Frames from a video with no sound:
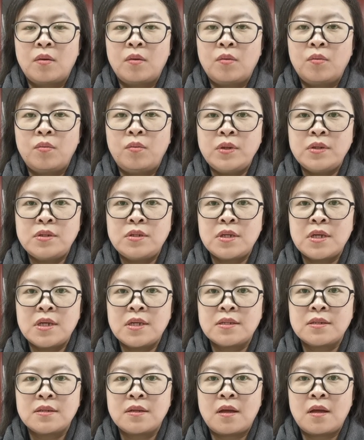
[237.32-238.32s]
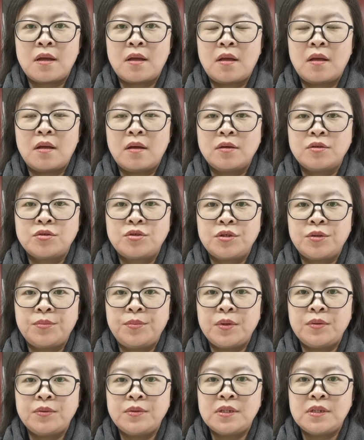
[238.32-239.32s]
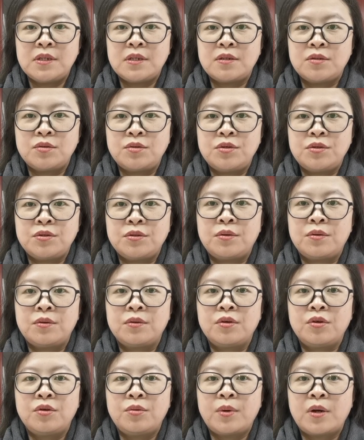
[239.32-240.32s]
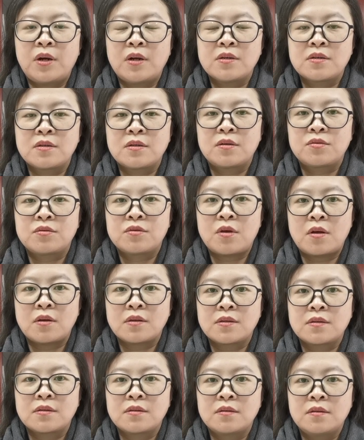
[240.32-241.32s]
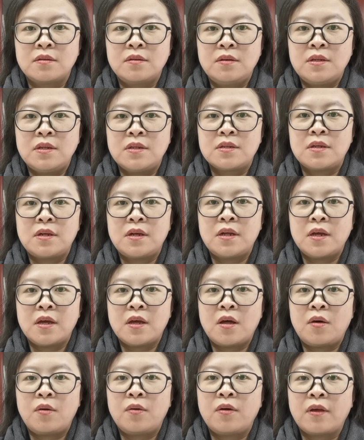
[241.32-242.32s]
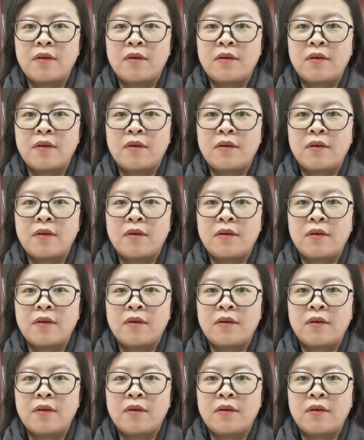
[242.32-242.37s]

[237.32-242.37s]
which is attributed to numerous sources, needs legal